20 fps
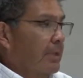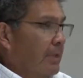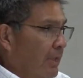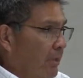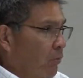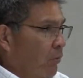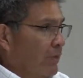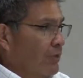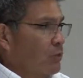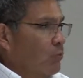
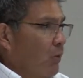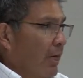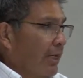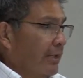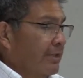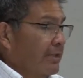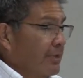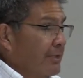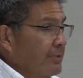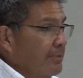at Wes
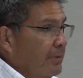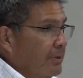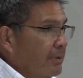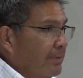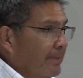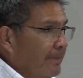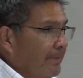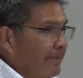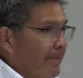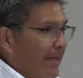Watkins. But
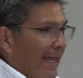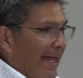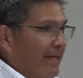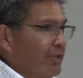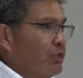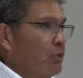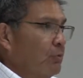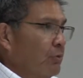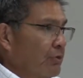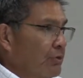
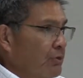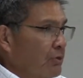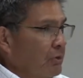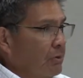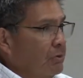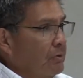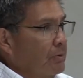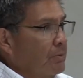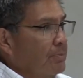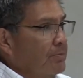actual
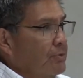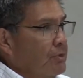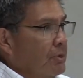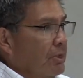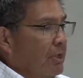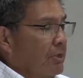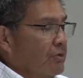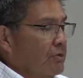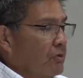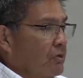school
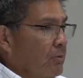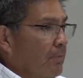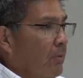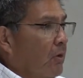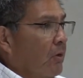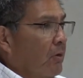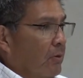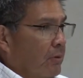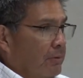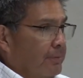starts
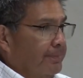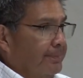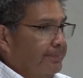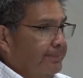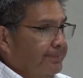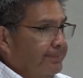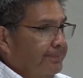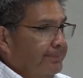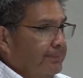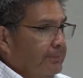tomorrow.
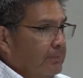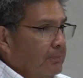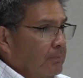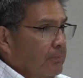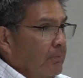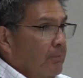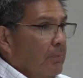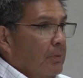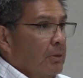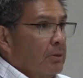
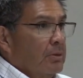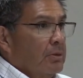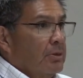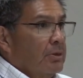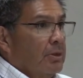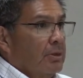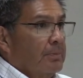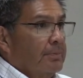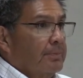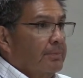
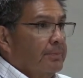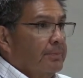So